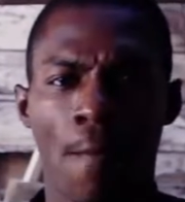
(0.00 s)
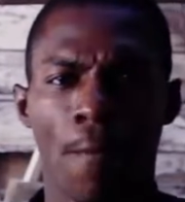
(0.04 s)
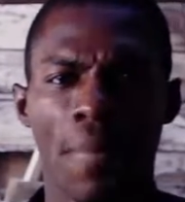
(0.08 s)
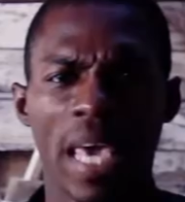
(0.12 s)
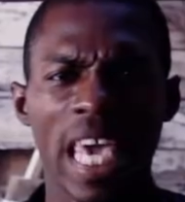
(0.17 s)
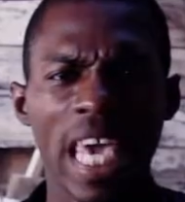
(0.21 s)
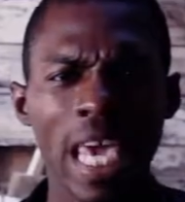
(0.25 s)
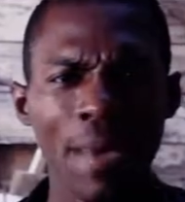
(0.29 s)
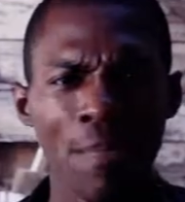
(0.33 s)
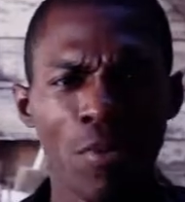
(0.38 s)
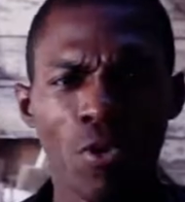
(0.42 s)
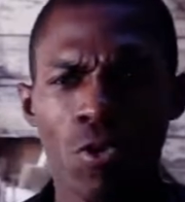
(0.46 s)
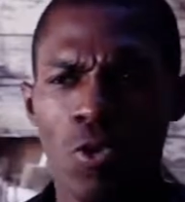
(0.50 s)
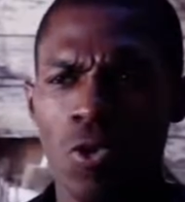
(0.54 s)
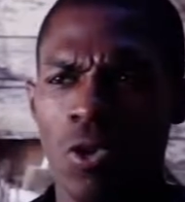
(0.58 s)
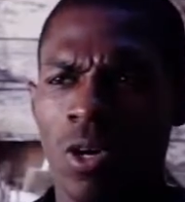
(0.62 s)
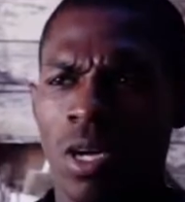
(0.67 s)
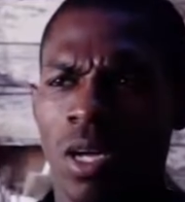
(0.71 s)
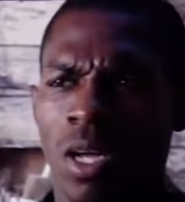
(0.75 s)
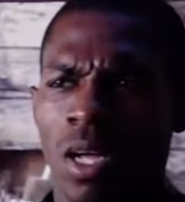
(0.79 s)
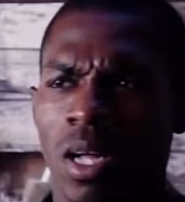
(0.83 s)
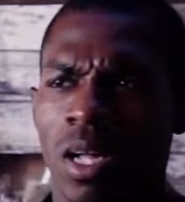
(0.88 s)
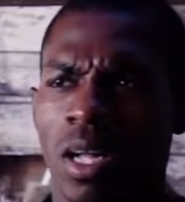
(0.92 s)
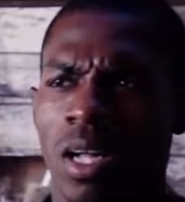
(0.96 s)
People
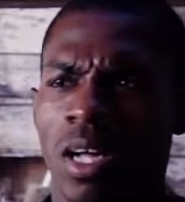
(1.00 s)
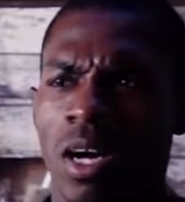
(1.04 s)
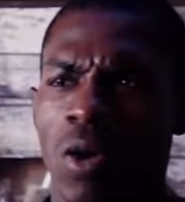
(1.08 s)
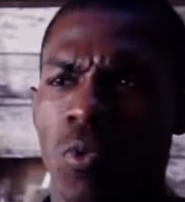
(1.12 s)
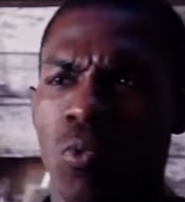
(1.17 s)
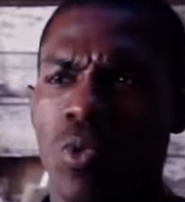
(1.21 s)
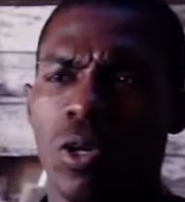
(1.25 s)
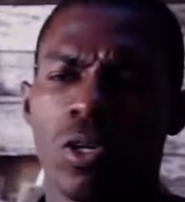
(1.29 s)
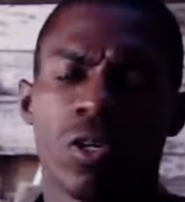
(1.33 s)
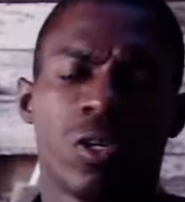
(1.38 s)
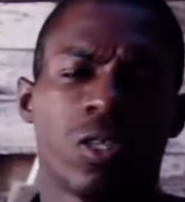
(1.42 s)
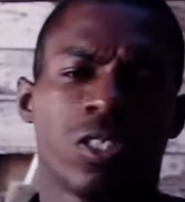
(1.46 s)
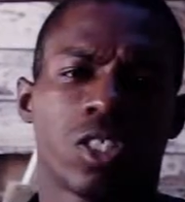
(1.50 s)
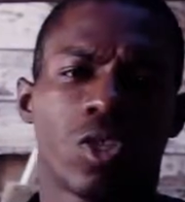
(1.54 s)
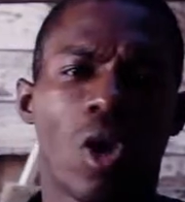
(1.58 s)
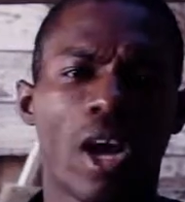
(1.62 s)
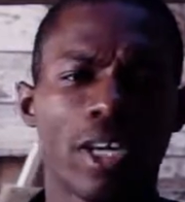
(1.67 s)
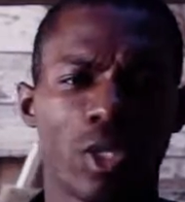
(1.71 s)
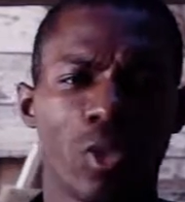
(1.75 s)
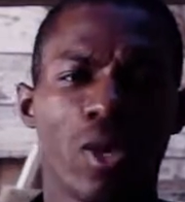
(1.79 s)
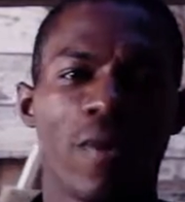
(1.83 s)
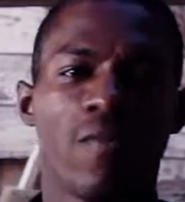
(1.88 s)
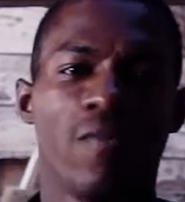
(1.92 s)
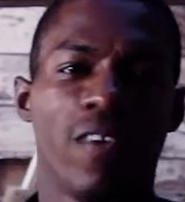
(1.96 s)
will
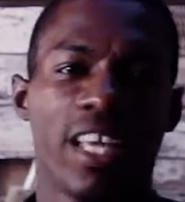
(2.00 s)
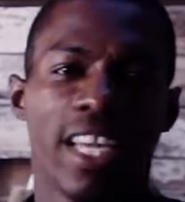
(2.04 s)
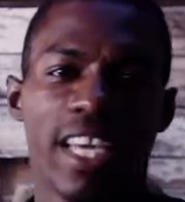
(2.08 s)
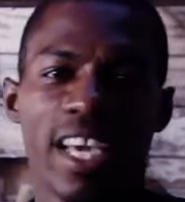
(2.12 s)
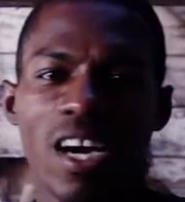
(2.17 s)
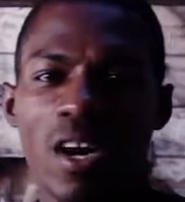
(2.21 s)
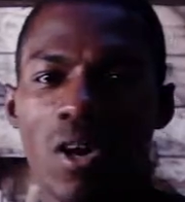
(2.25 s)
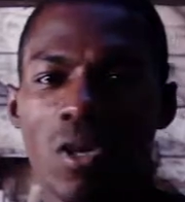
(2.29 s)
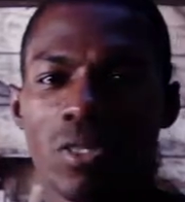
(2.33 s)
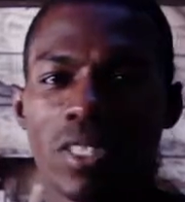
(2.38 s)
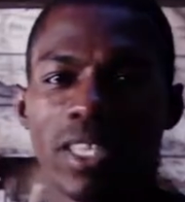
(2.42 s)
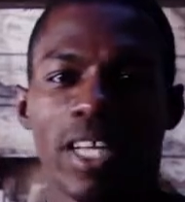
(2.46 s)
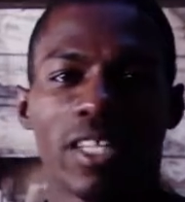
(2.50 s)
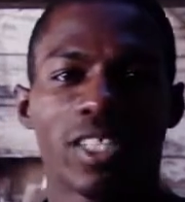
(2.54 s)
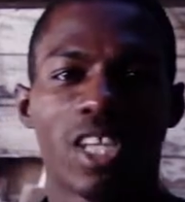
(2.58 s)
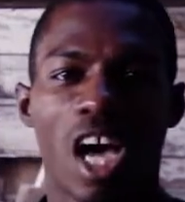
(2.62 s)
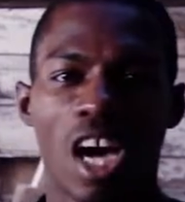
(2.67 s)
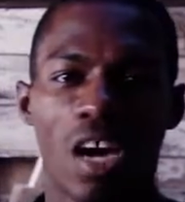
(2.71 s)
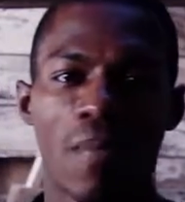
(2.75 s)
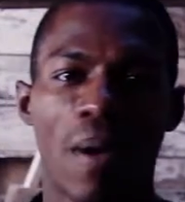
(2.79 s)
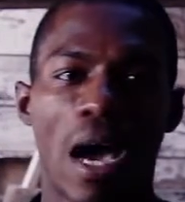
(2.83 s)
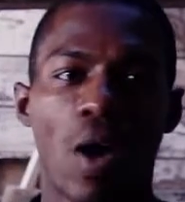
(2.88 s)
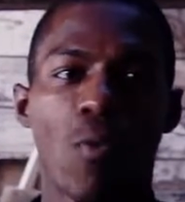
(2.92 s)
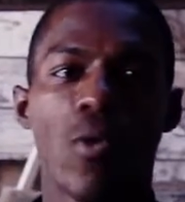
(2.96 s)
start doing videos and they'll
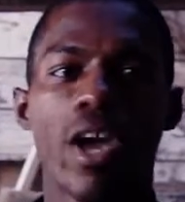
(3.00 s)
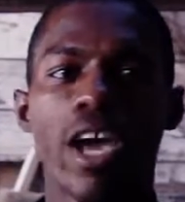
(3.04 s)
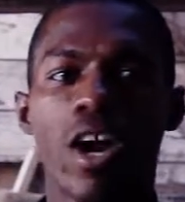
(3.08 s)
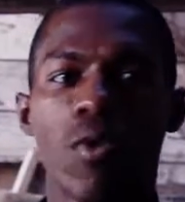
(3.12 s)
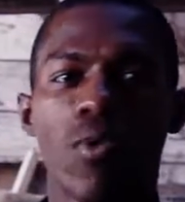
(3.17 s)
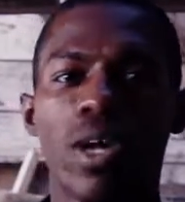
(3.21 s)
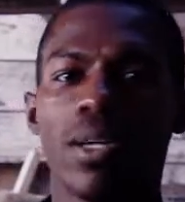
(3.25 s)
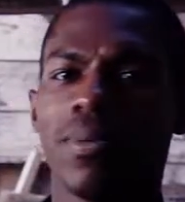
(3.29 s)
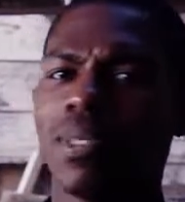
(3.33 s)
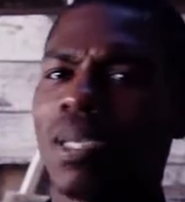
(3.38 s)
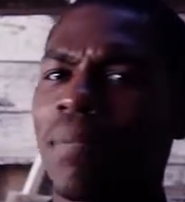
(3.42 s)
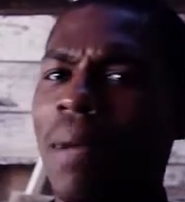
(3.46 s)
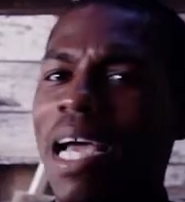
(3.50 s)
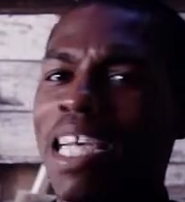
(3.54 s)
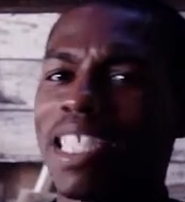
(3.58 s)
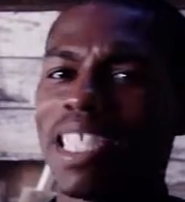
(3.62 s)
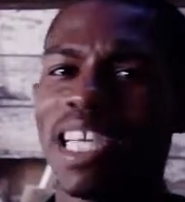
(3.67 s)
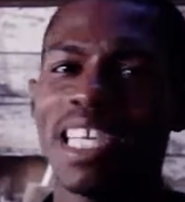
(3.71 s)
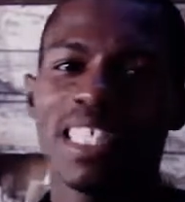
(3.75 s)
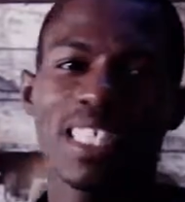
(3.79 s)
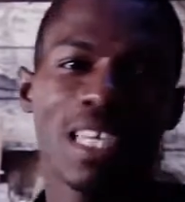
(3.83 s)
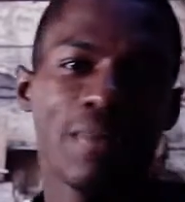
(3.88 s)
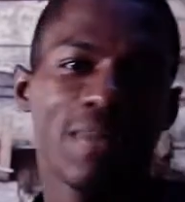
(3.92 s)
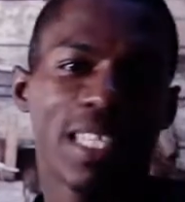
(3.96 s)
talk about, well, what if somebody
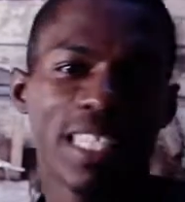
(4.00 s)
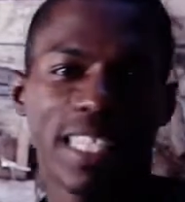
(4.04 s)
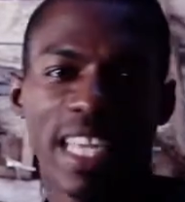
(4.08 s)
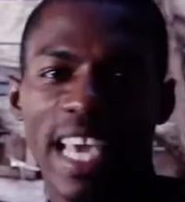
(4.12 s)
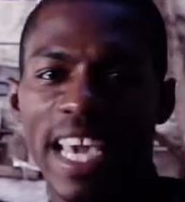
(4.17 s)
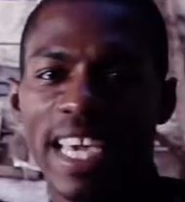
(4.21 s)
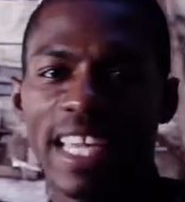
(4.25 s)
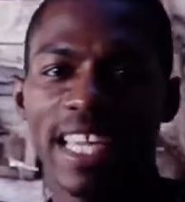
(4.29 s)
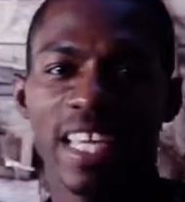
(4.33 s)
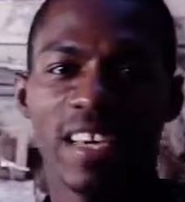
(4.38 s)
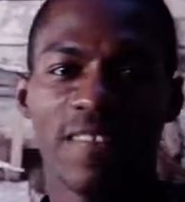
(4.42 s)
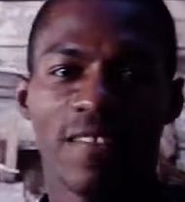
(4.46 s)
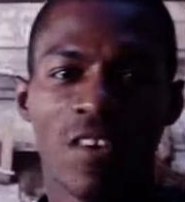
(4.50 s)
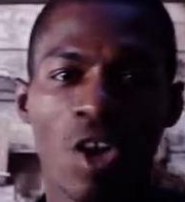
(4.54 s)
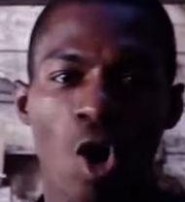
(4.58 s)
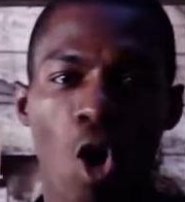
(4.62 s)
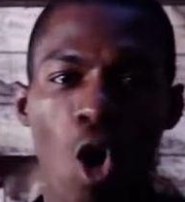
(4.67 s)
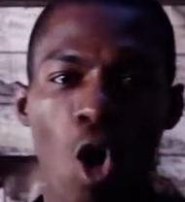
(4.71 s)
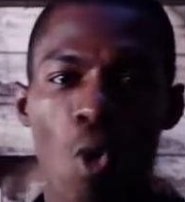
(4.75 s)
says something negative?